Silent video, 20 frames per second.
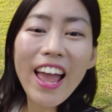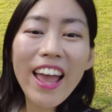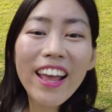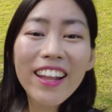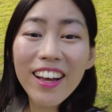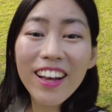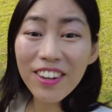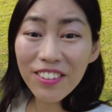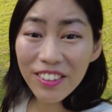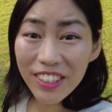and
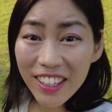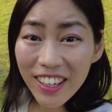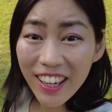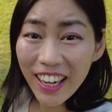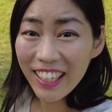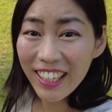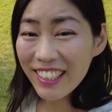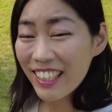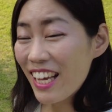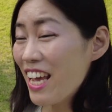I
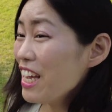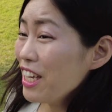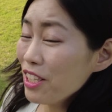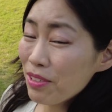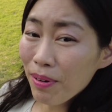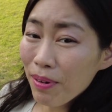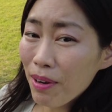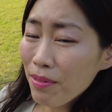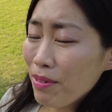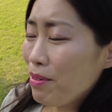realized it's
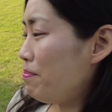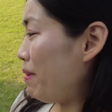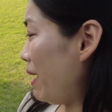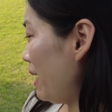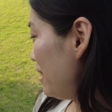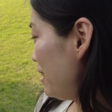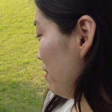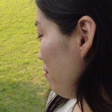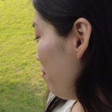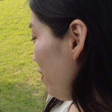probably
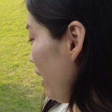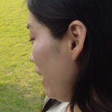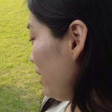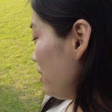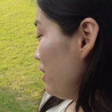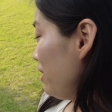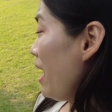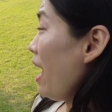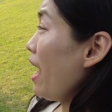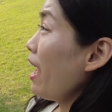best if I
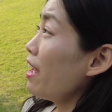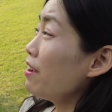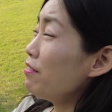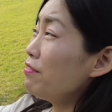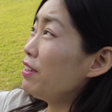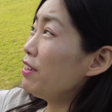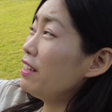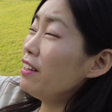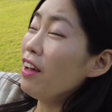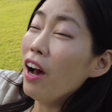actually have
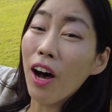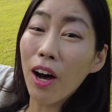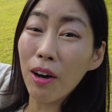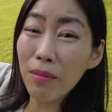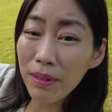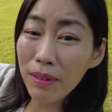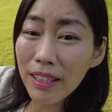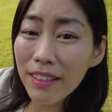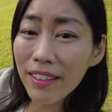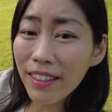it up
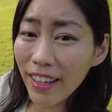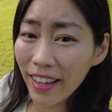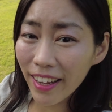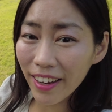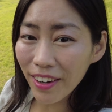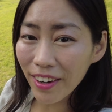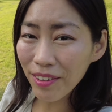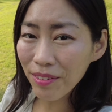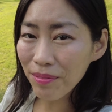in the air